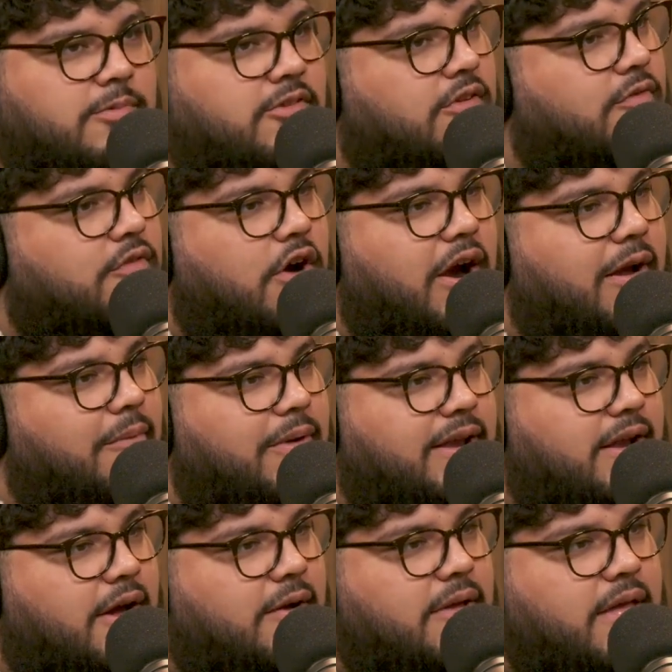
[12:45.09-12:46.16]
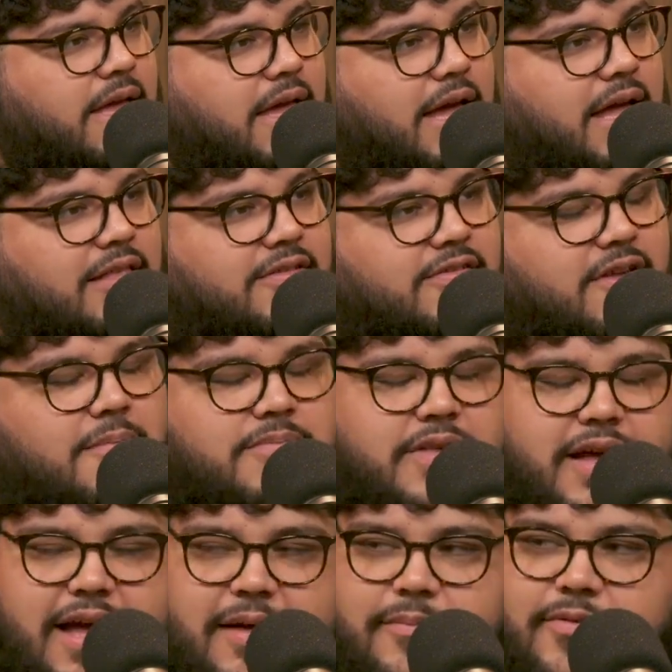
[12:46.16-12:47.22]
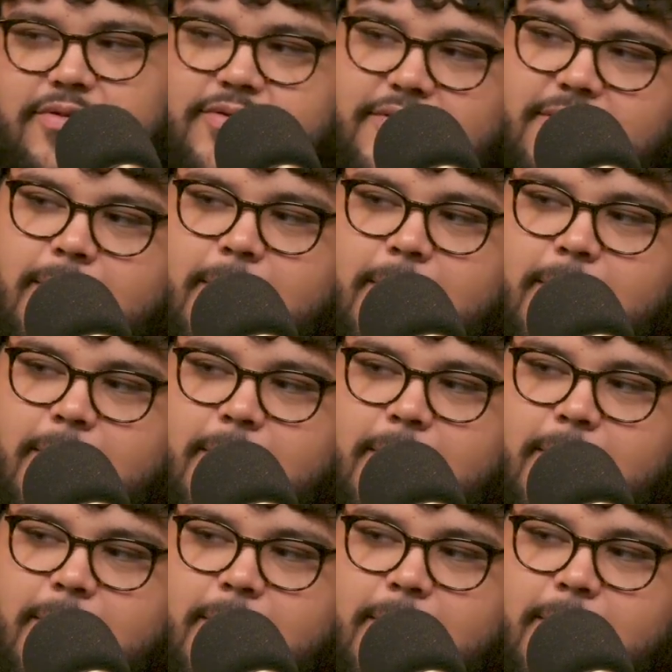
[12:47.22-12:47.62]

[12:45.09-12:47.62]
Safari window, and sometimes